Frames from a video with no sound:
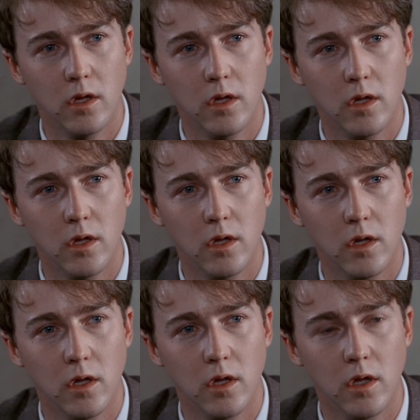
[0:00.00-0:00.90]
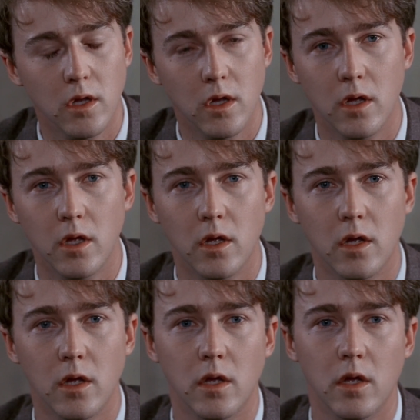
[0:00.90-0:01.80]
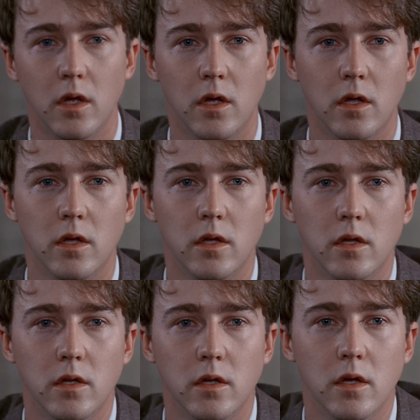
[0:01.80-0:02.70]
(no one is talking)